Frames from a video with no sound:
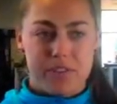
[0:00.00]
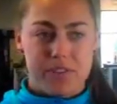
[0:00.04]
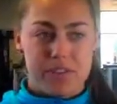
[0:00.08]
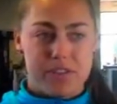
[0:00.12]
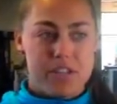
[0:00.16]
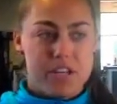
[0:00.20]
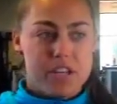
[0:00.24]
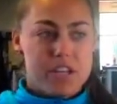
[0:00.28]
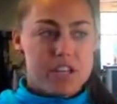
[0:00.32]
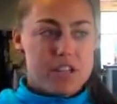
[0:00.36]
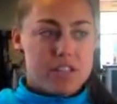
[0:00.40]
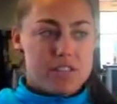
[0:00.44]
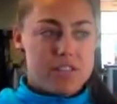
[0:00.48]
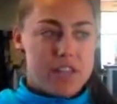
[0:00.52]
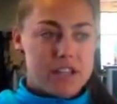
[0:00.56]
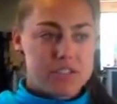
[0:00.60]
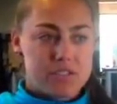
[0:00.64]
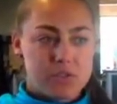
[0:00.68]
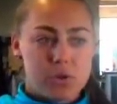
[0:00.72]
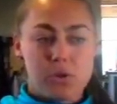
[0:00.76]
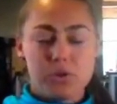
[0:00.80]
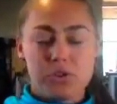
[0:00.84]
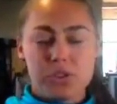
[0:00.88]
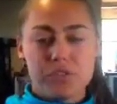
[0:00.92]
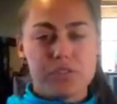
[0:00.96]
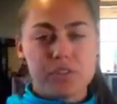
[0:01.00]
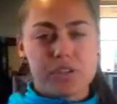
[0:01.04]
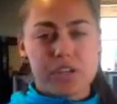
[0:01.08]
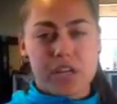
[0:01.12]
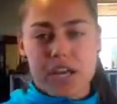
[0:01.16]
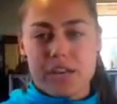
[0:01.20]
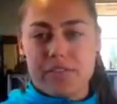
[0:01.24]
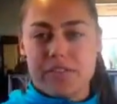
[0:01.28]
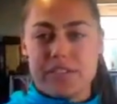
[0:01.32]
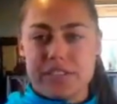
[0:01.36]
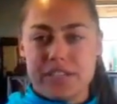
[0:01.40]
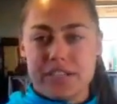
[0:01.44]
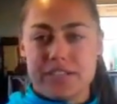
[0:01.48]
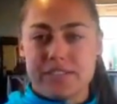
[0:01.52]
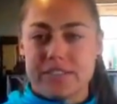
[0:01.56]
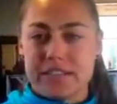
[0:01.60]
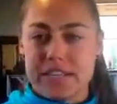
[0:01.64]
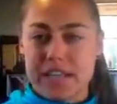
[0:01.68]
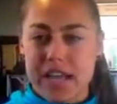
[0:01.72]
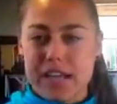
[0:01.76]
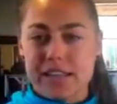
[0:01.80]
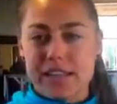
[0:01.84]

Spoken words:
and that's a whole different kind of intensity.